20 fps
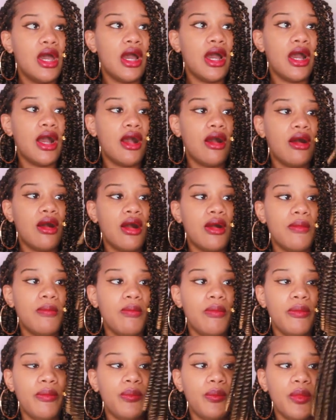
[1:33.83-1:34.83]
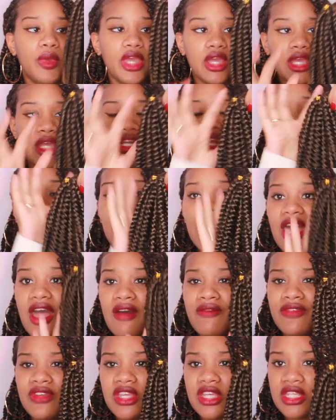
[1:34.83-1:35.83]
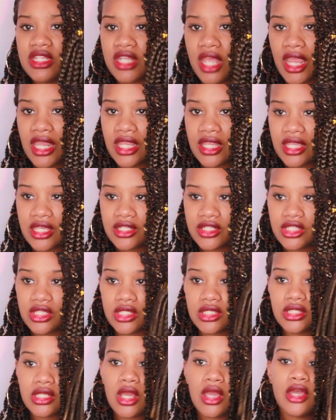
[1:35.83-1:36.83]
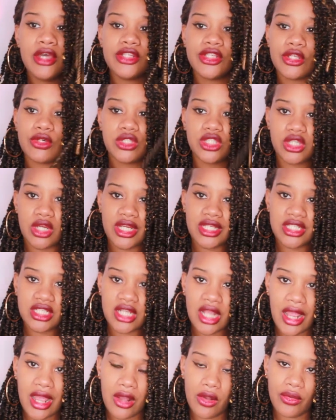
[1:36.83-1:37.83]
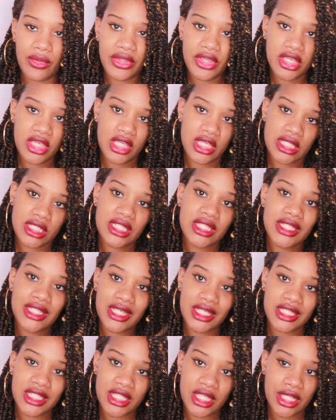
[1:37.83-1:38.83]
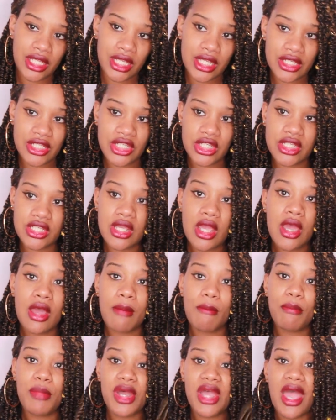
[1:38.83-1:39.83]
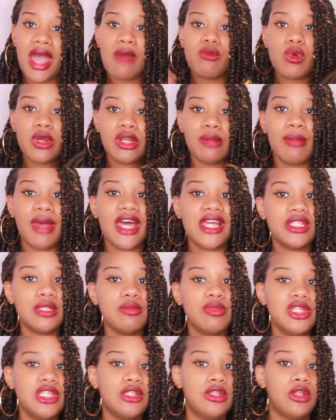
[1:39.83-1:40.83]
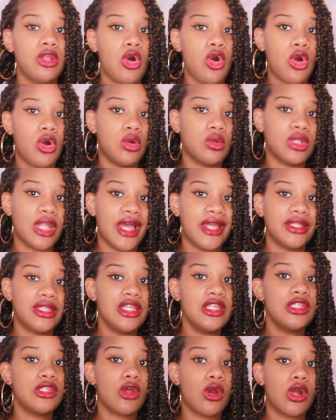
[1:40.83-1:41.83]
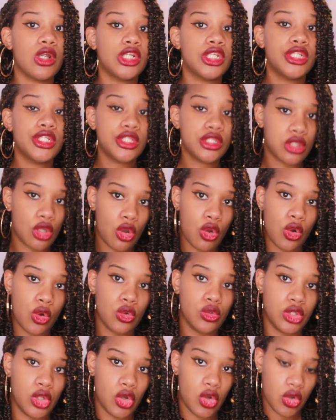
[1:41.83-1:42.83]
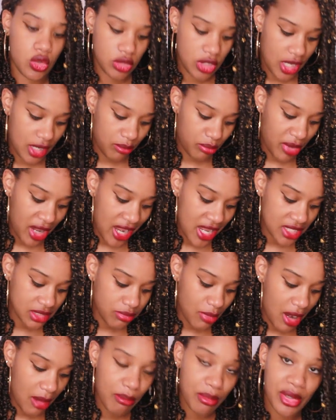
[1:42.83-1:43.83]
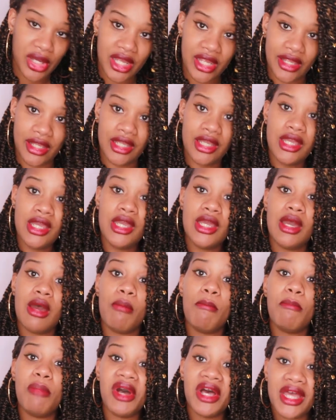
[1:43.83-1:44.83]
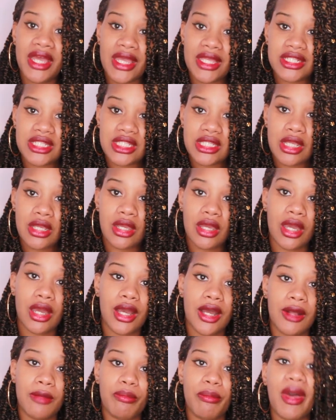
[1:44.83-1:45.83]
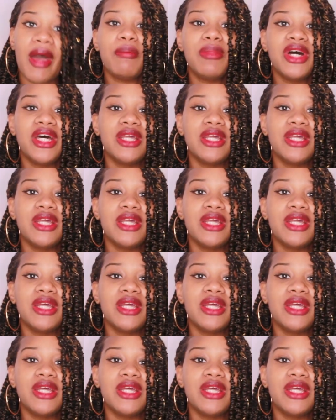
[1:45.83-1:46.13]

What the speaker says: in half is 8 inches, so stretched out is 16 inches, but I wanted mine to be long. Like, these are so long, like past my butt. But my